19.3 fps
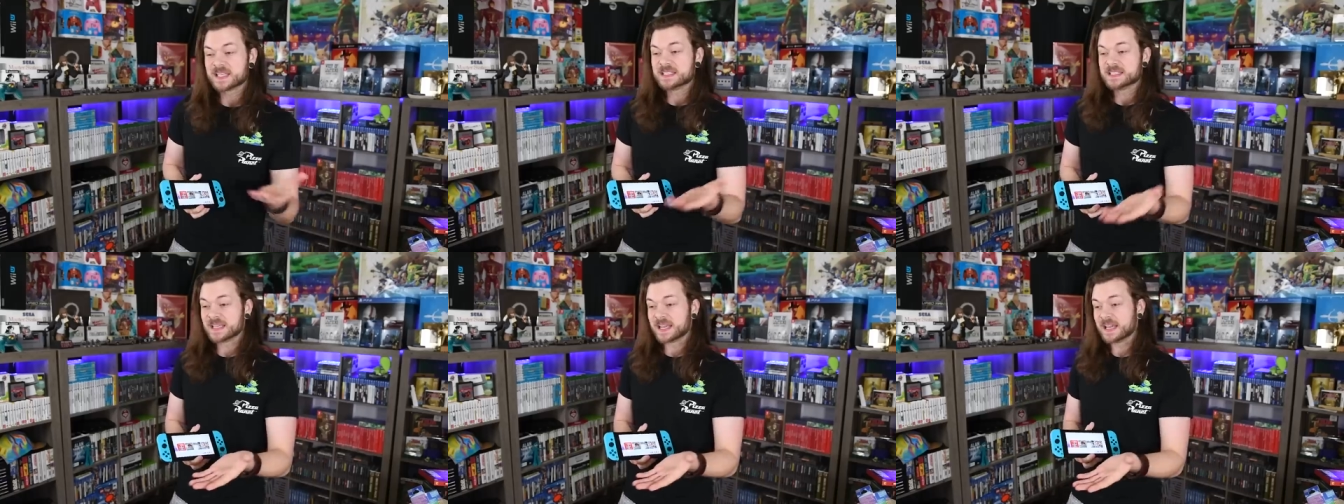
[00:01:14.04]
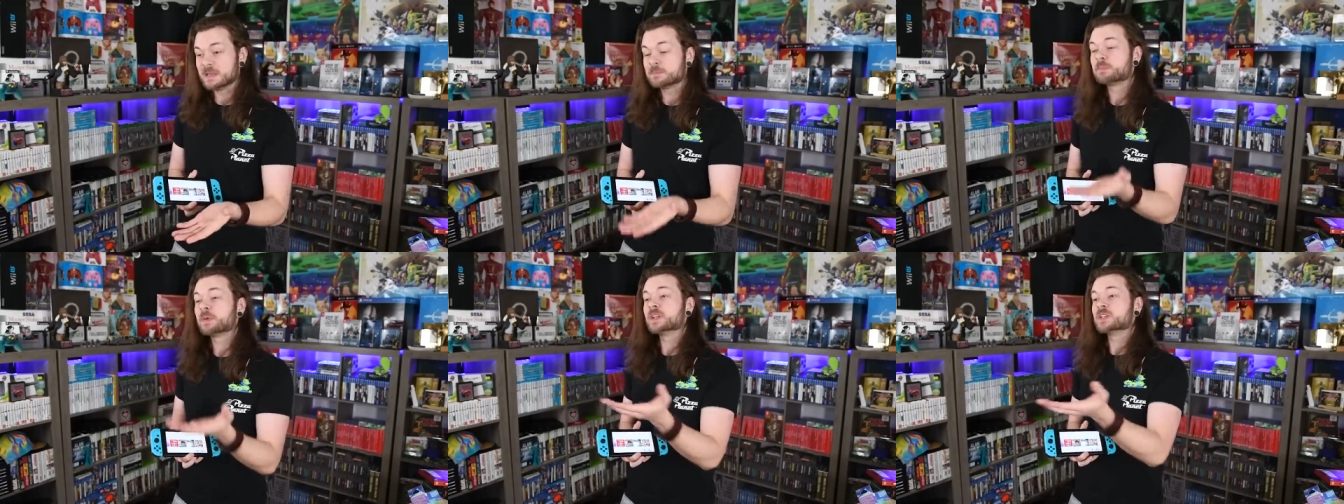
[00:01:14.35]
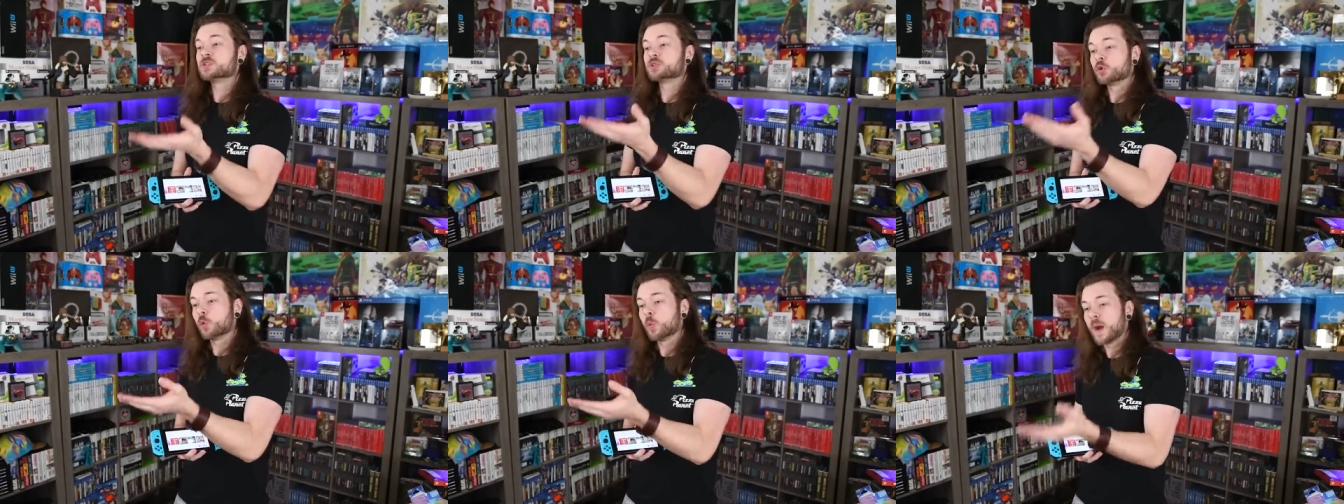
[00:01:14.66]
it did,
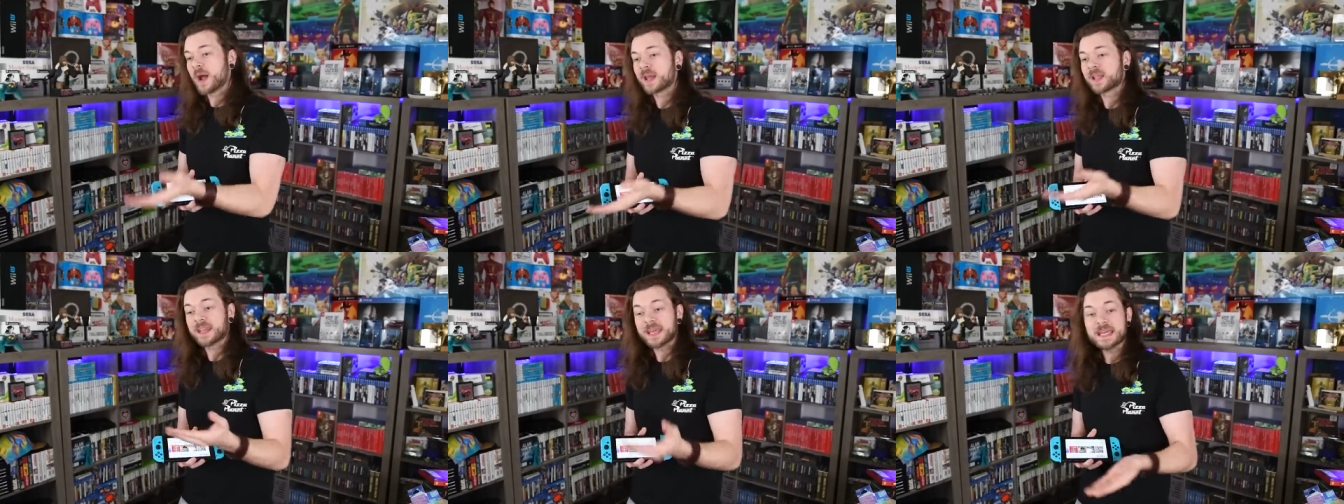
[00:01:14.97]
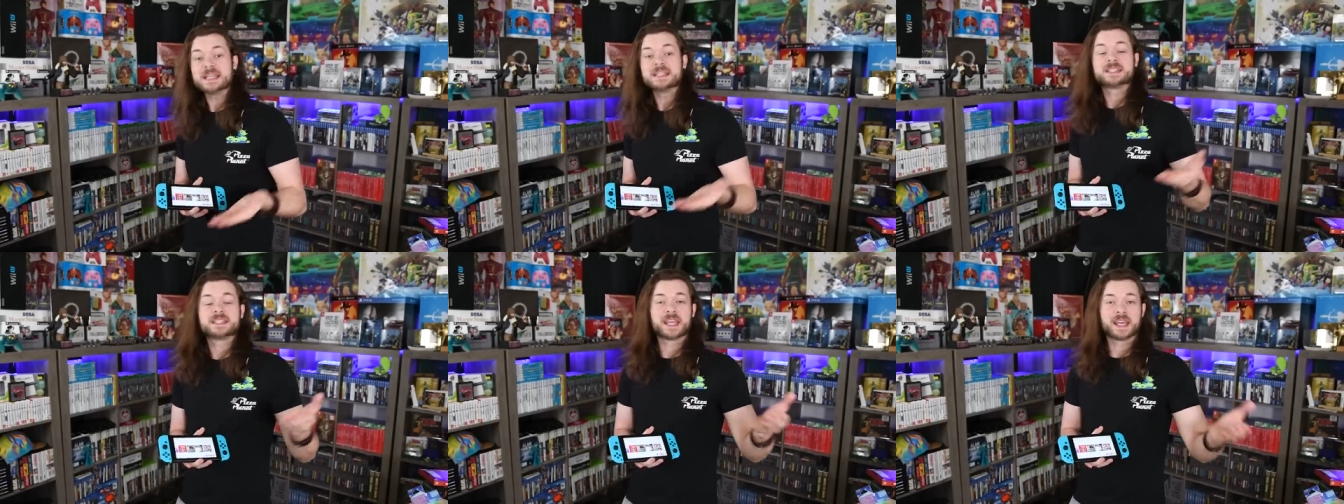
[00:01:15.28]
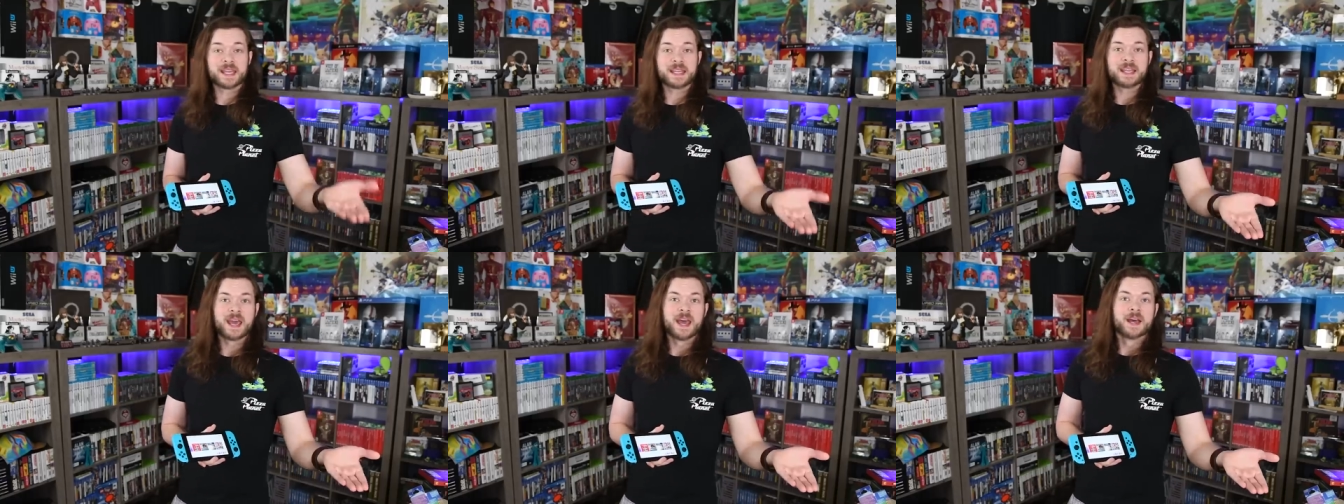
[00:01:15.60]
but do well it
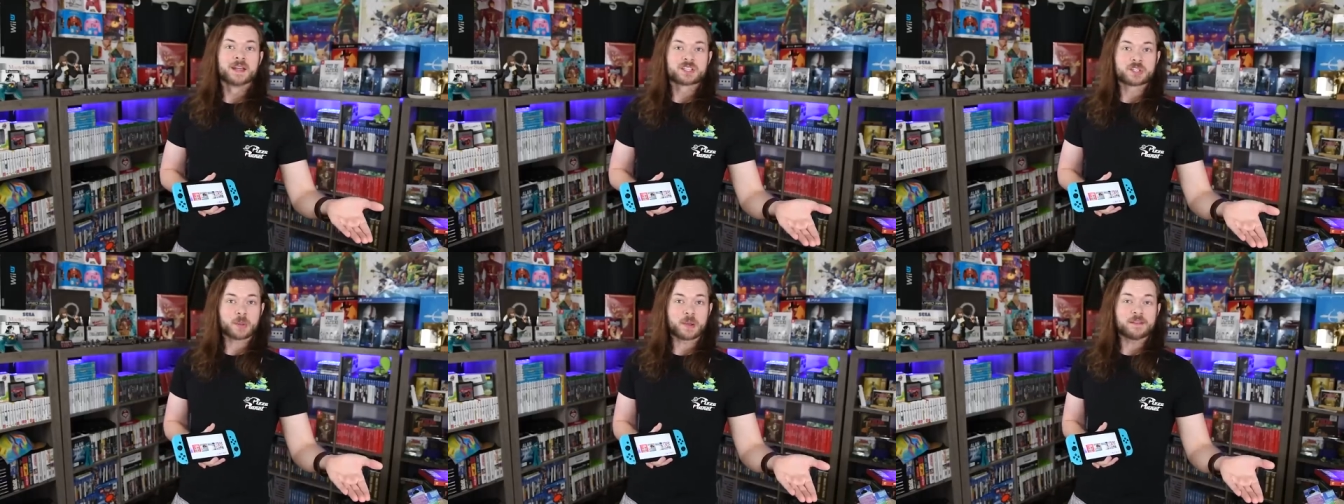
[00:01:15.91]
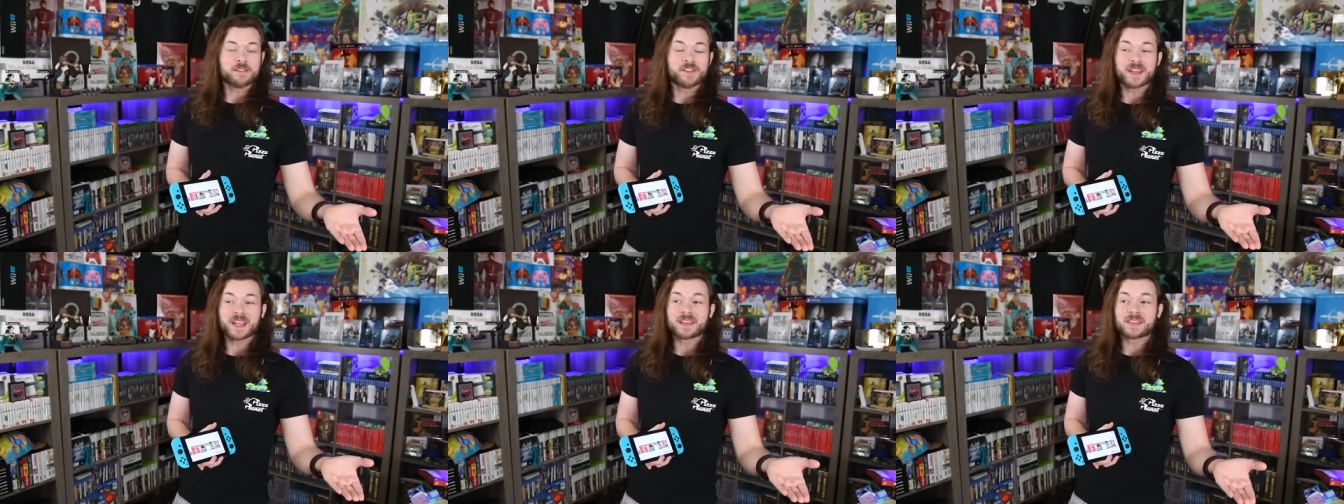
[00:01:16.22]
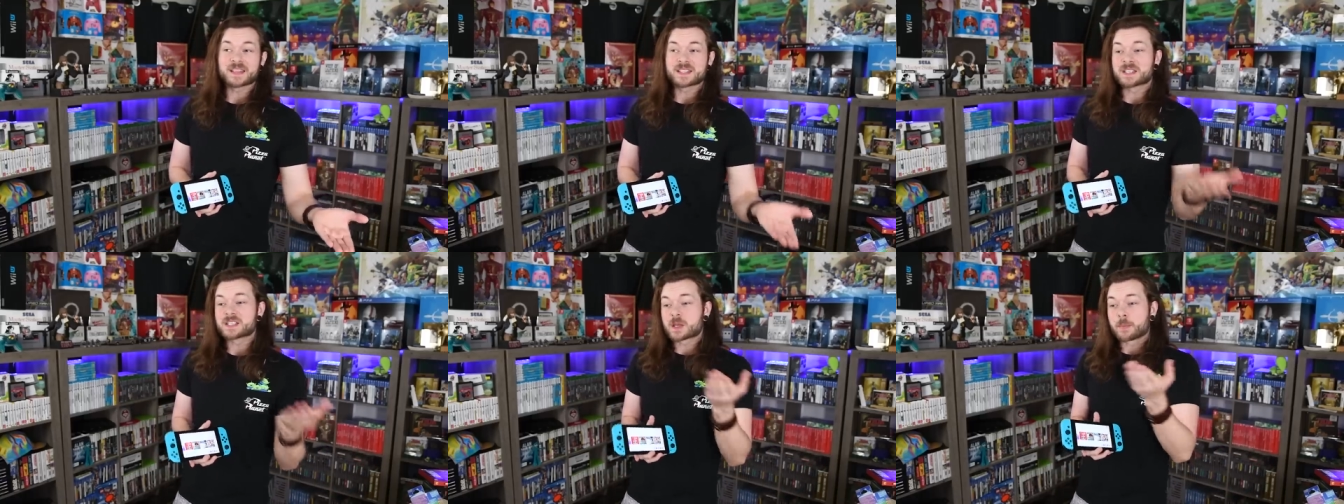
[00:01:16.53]
did. So I figured
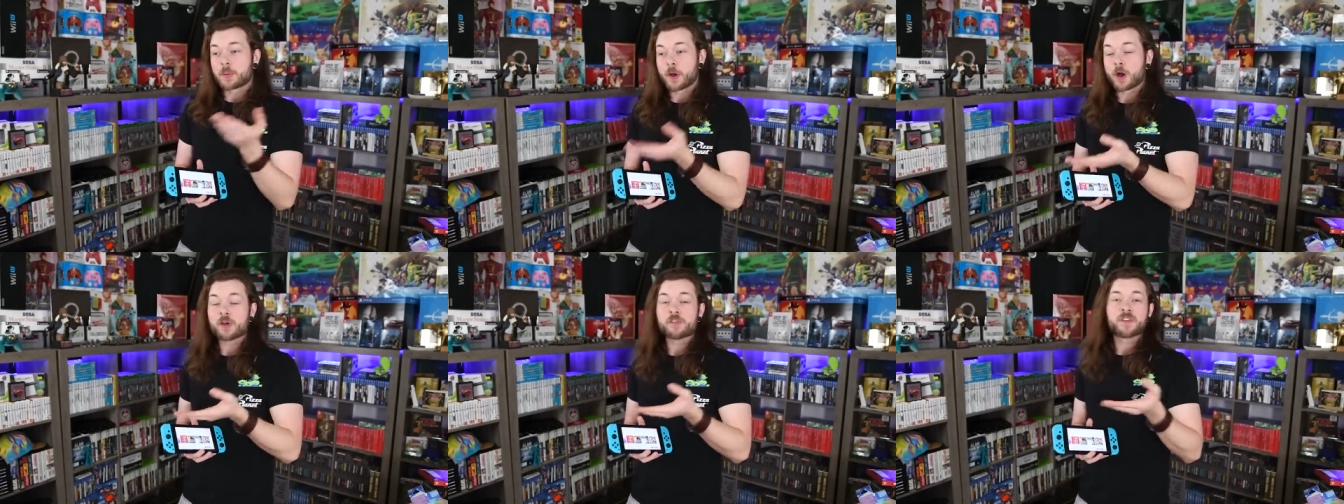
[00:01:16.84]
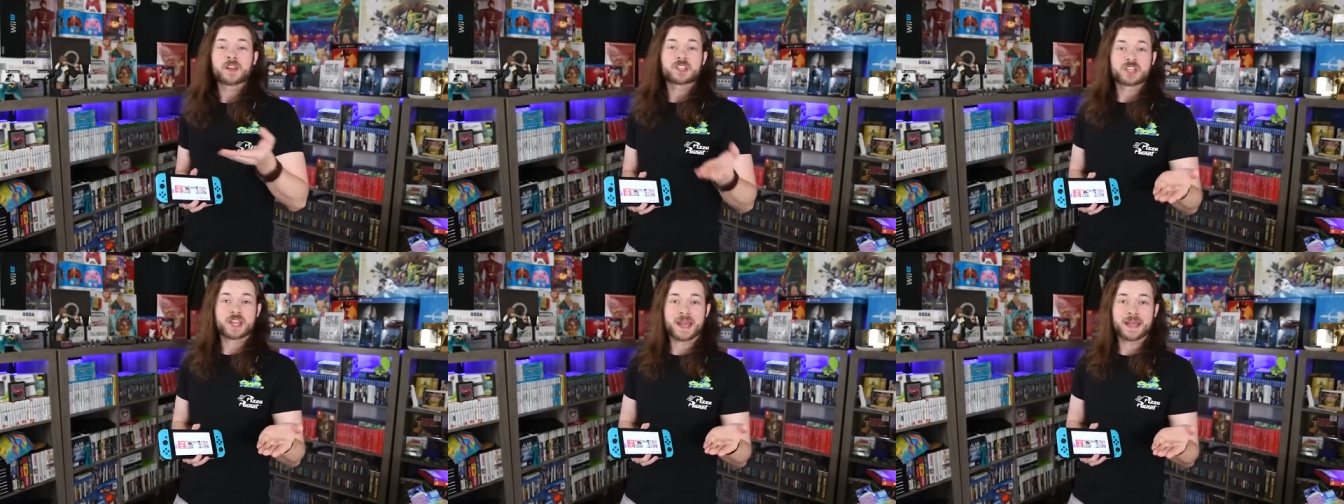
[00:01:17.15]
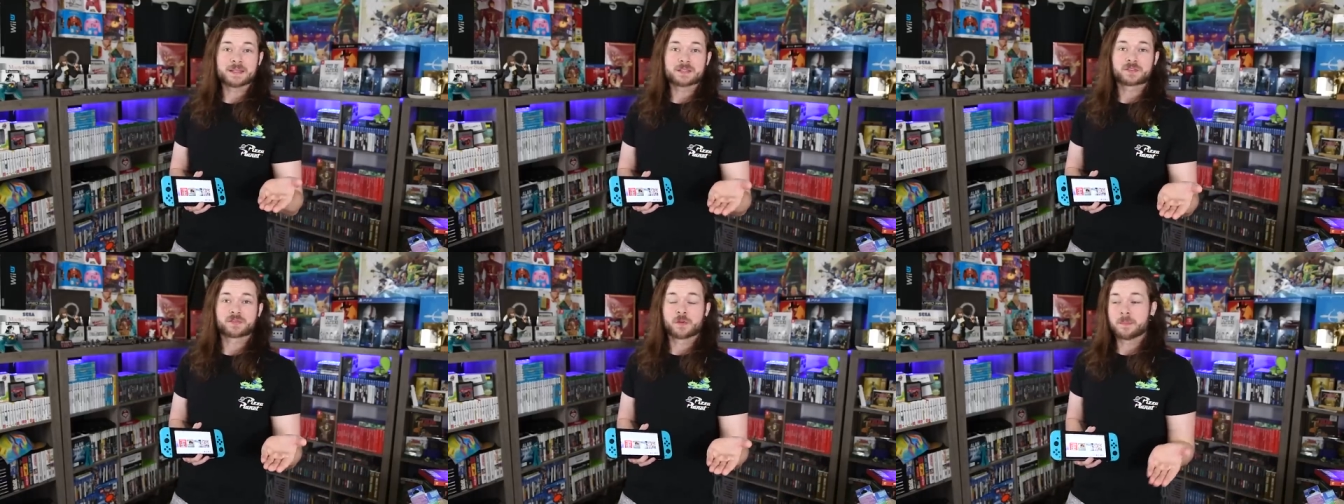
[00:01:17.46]
this is a perfect
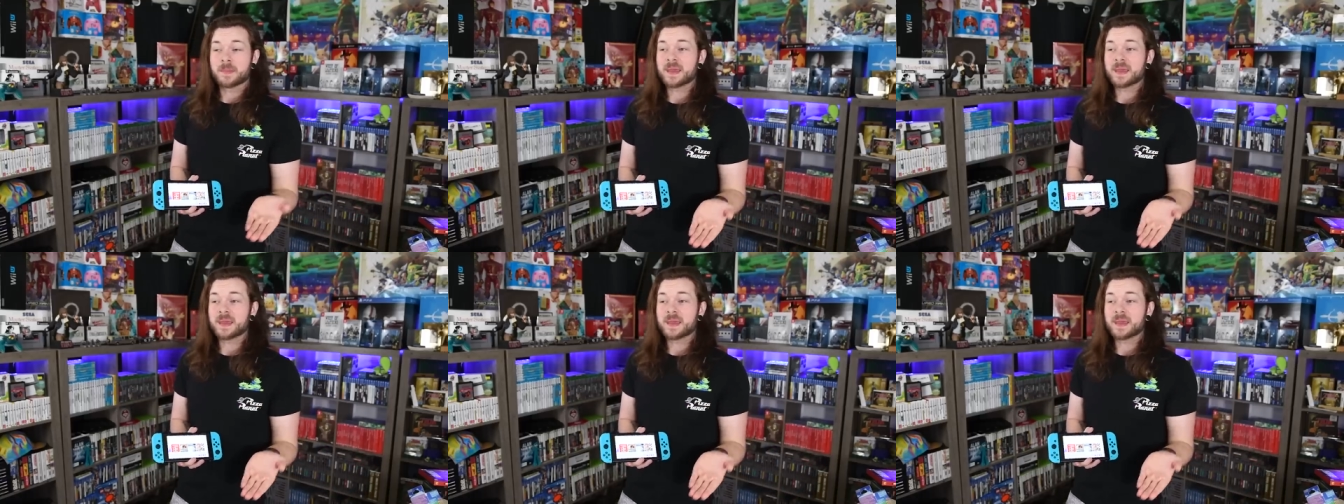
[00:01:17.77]
chance for